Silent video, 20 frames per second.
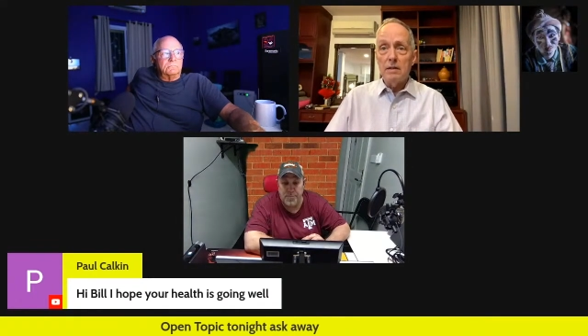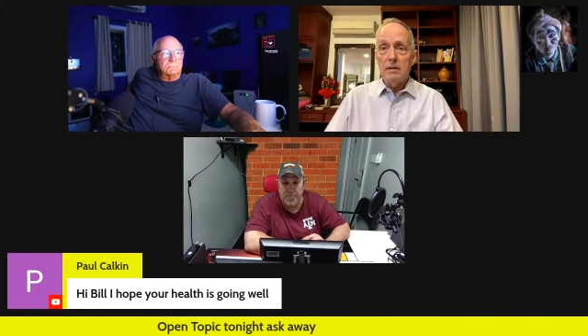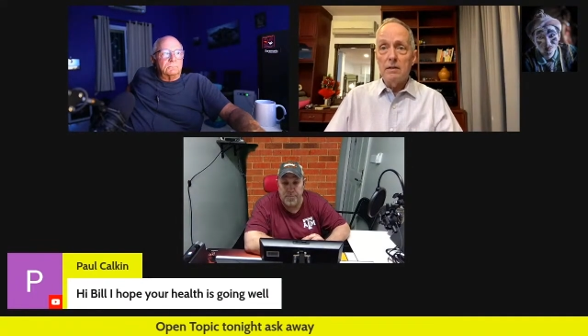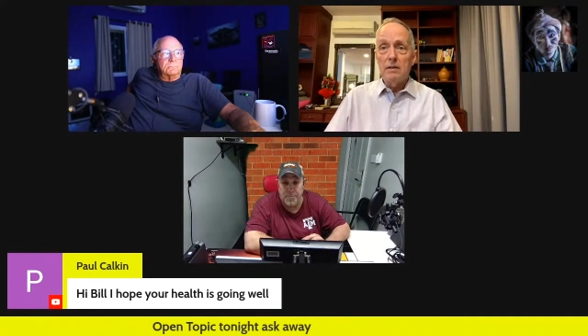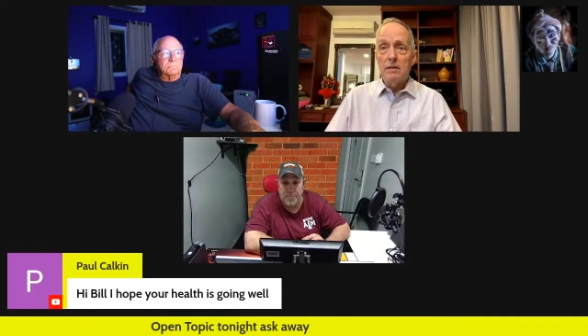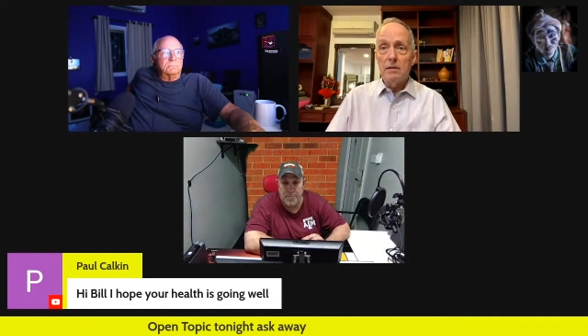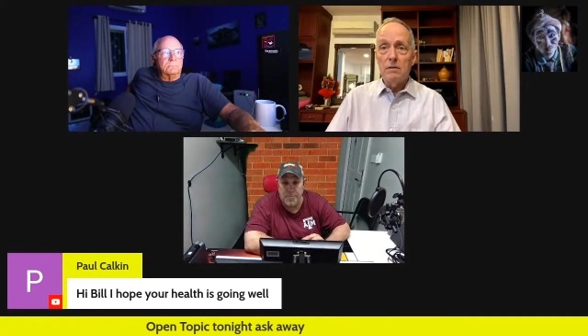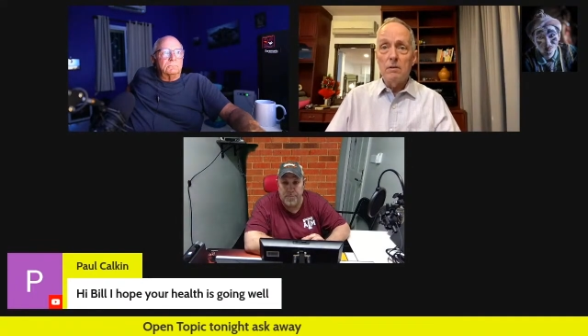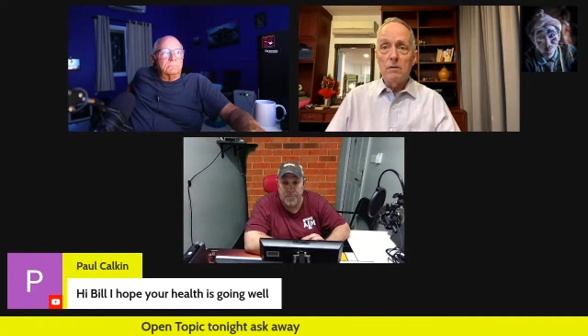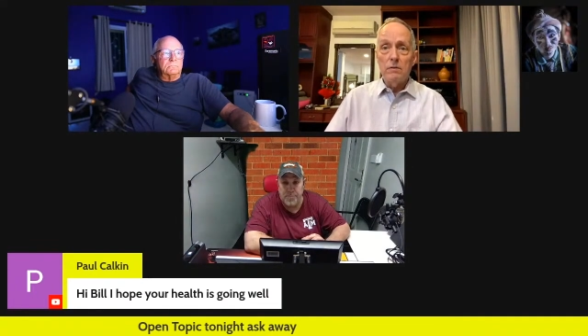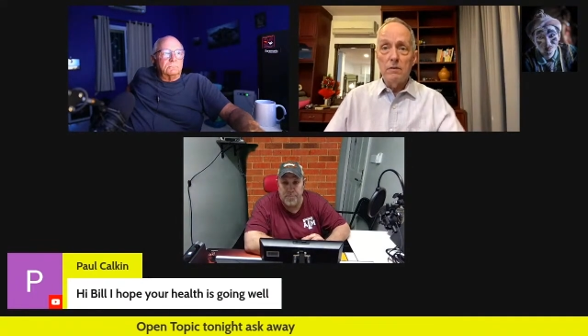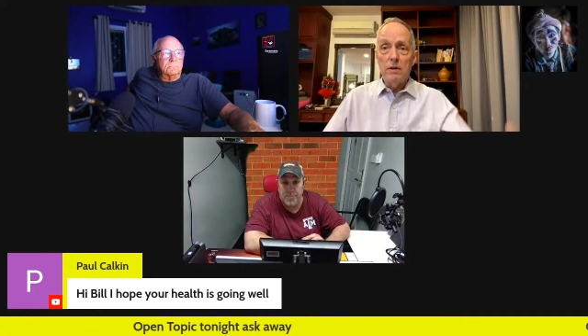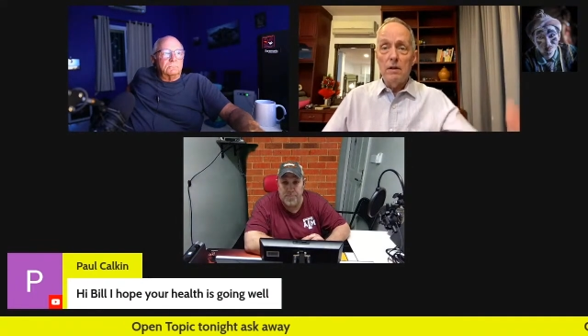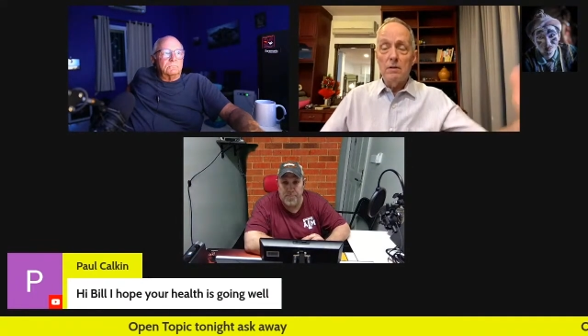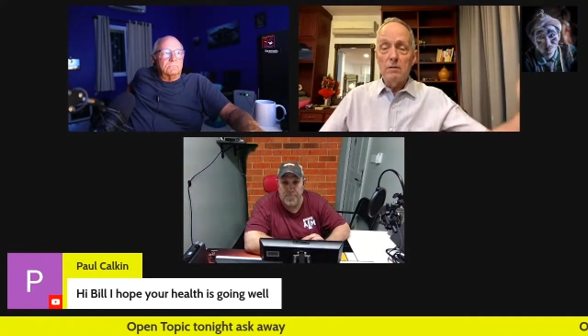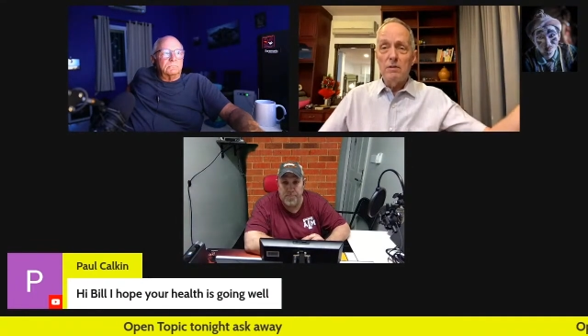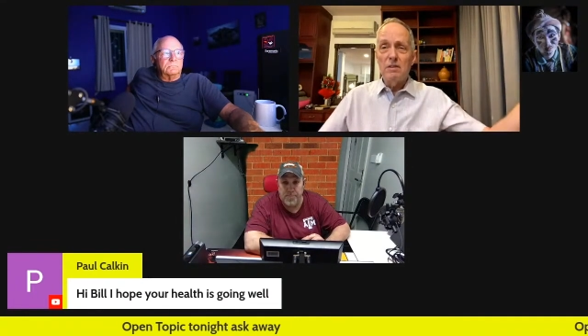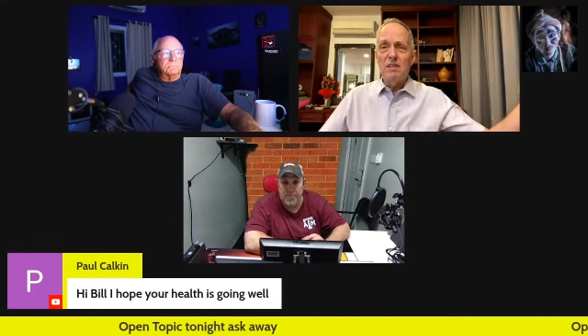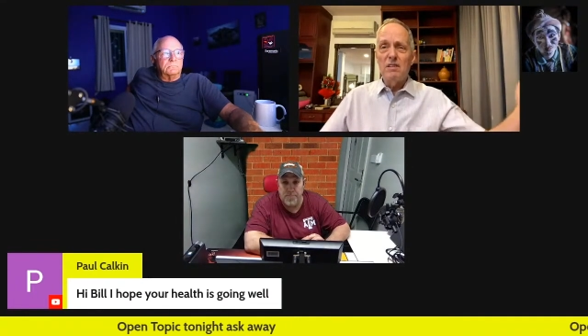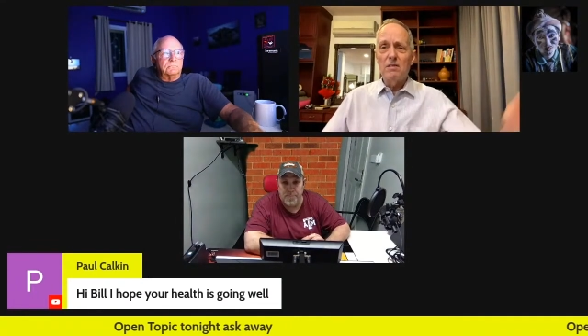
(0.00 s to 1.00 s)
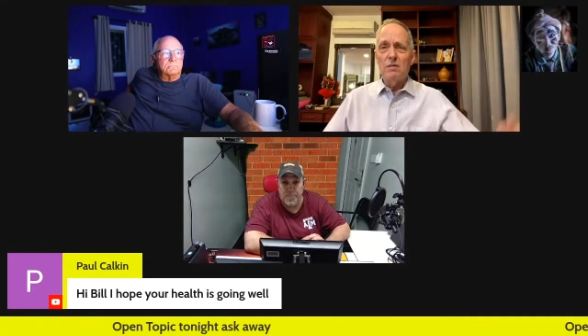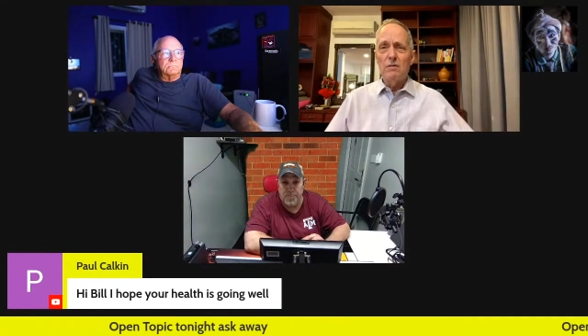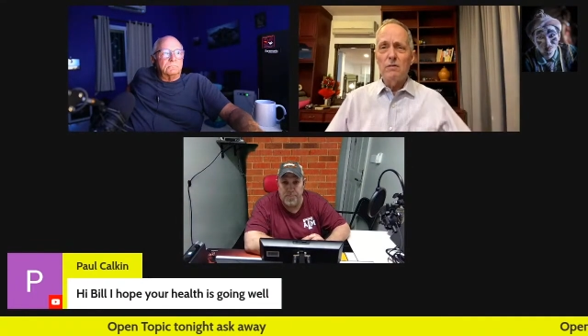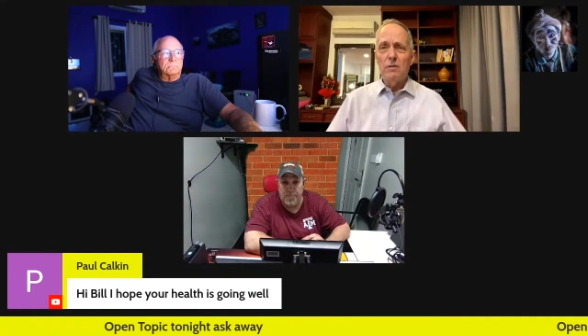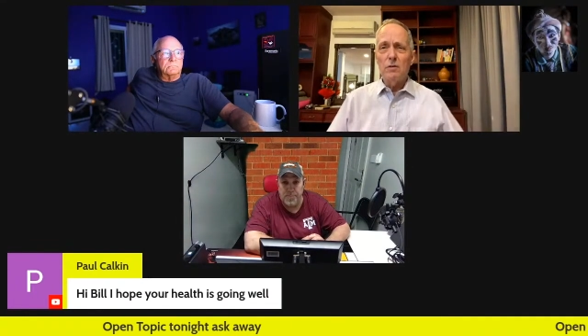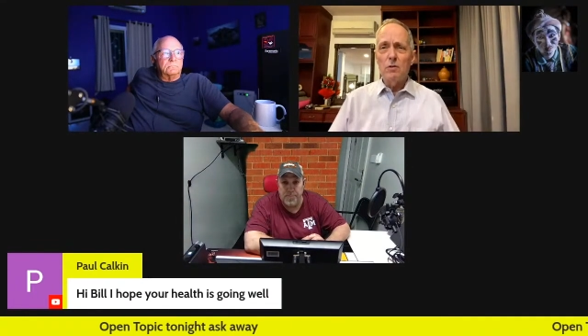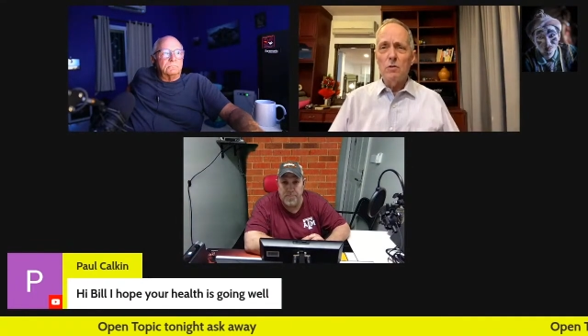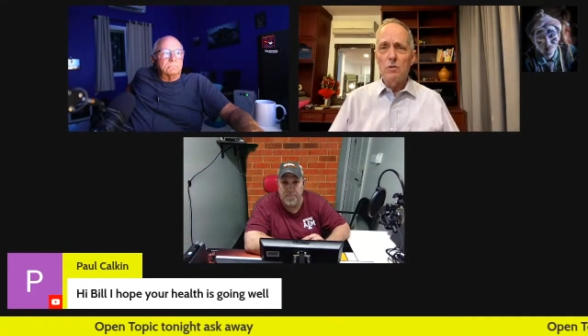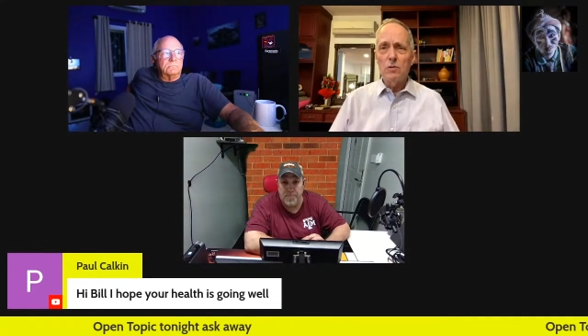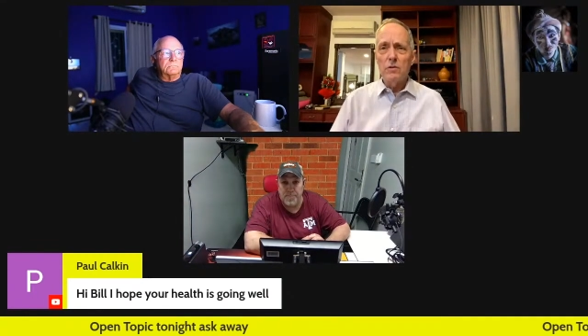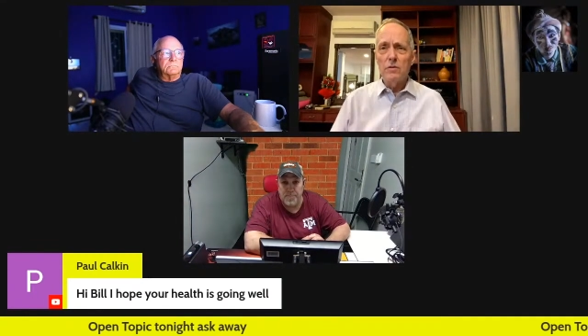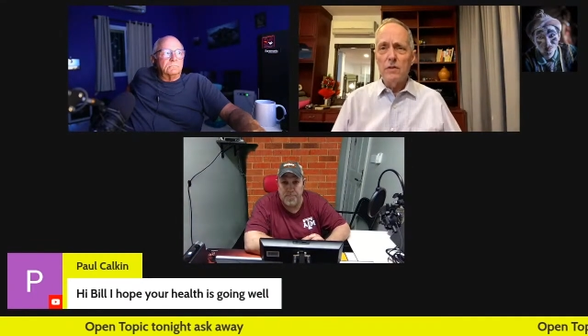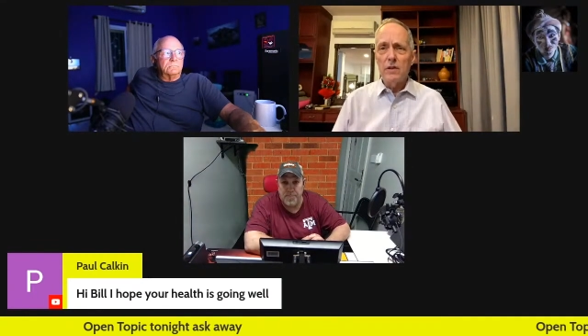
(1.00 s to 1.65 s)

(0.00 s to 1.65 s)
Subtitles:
was there over the course of